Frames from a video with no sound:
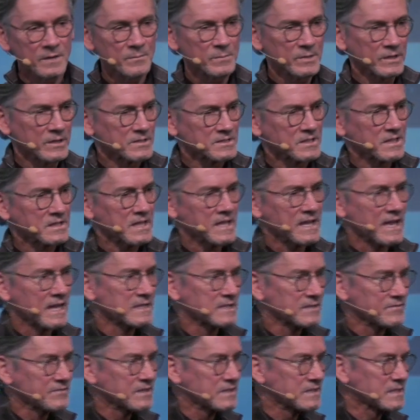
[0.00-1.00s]
Because at the end
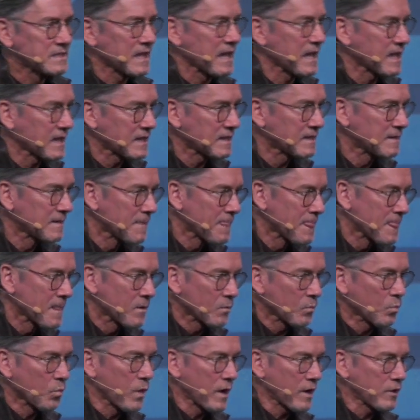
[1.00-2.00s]
of the day,
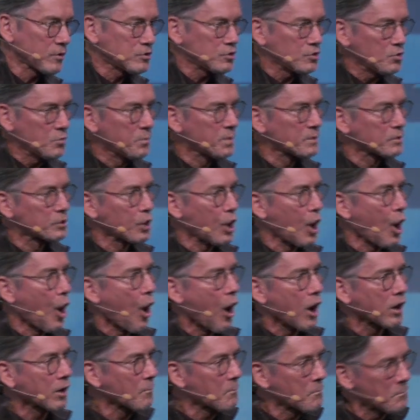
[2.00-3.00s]
where you
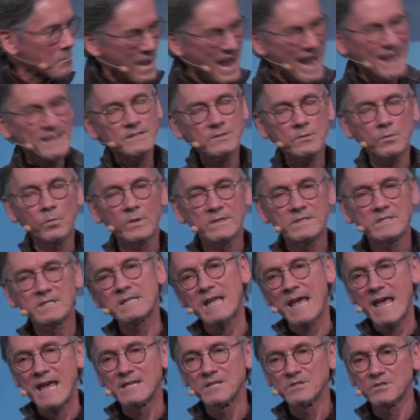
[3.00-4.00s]
belong, back to what
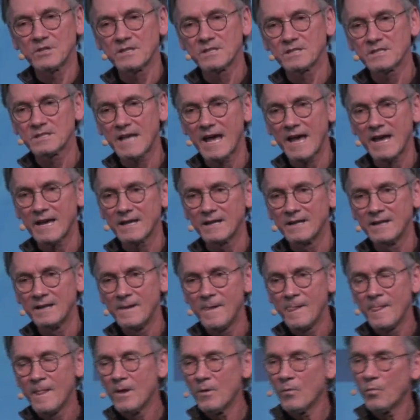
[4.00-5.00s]
Stan just sang,
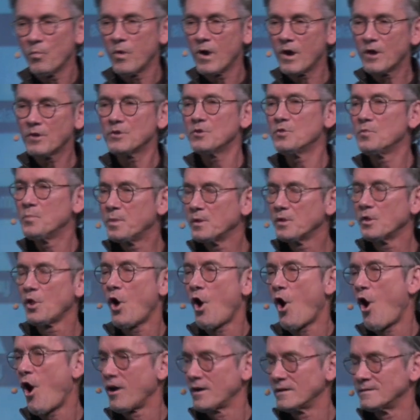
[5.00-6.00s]
where you
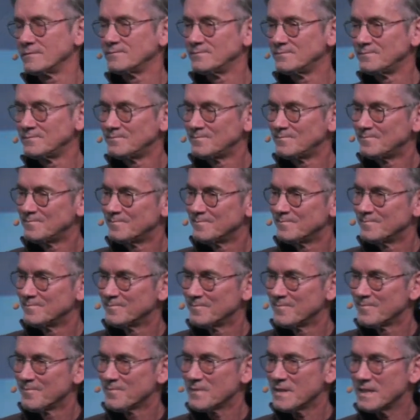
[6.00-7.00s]
belong
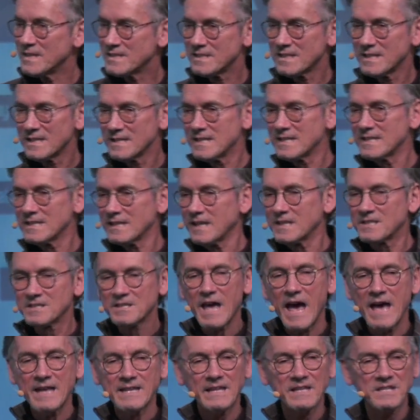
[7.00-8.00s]
is in
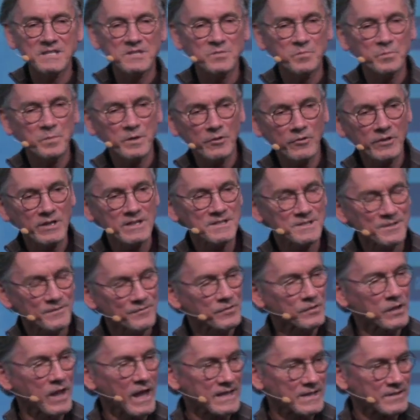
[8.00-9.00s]
an experience of
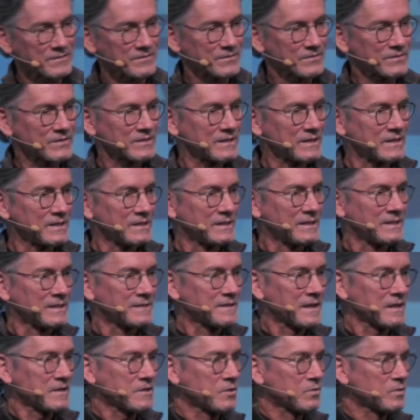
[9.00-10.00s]
life
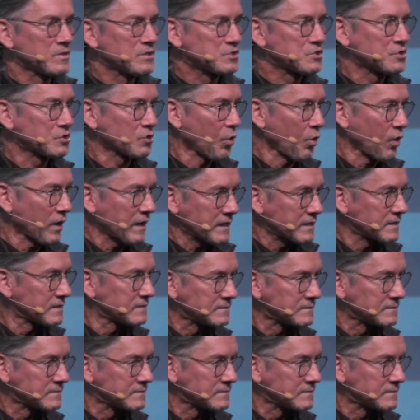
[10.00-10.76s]
that you enjoy,